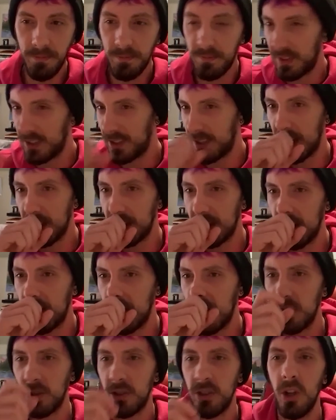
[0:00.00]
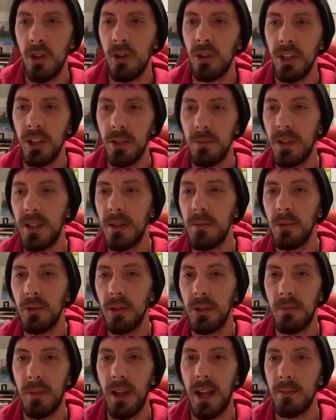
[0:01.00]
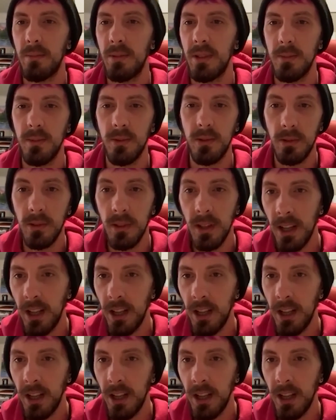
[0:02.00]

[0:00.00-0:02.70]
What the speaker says: says that there's no good people and bad people.